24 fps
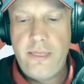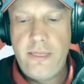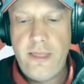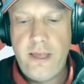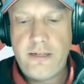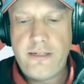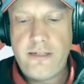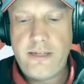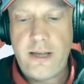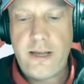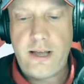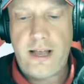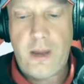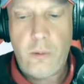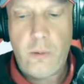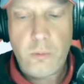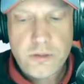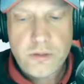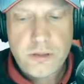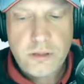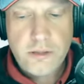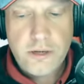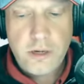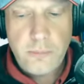that uh, I
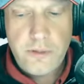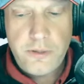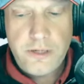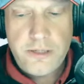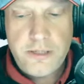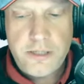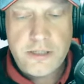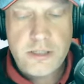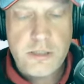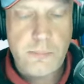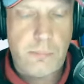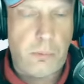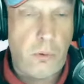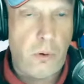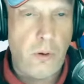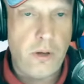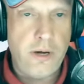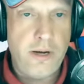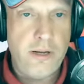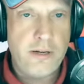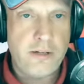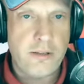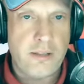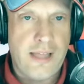was a little bit
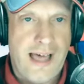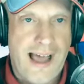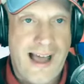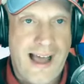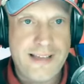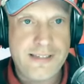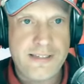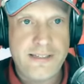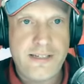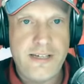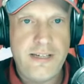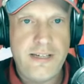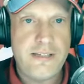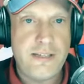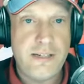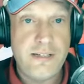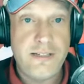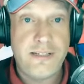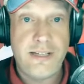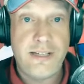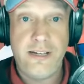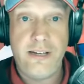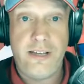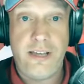disappointed last
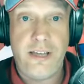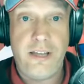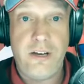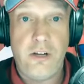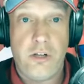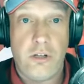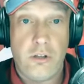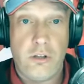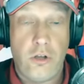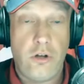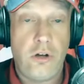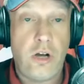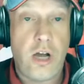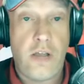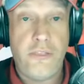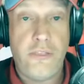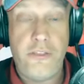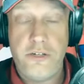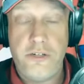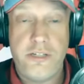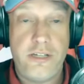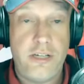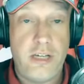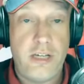season, didn't get a look
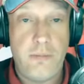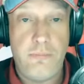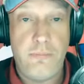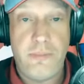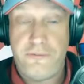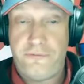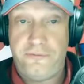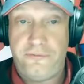on the team.